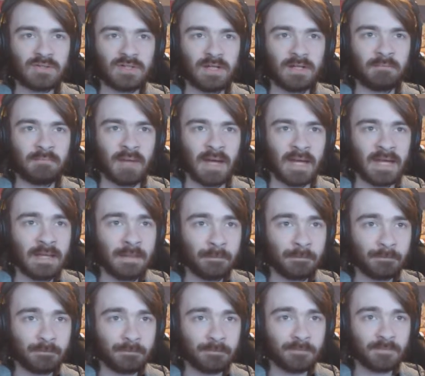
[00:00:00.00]
to land Bite,
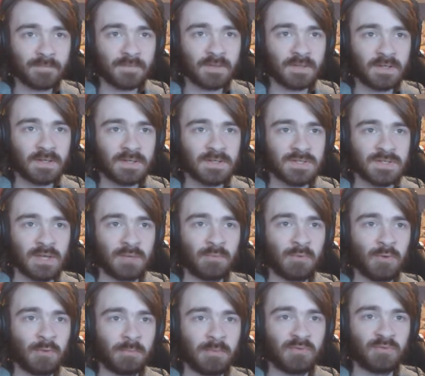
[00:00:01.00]
because then we
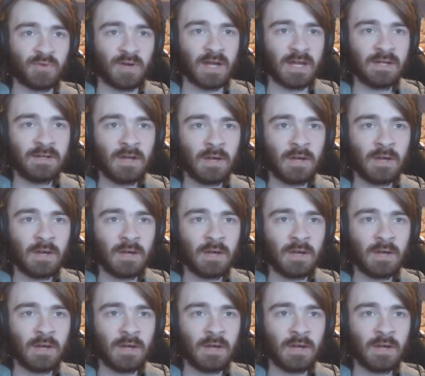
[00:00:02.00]
would be fine.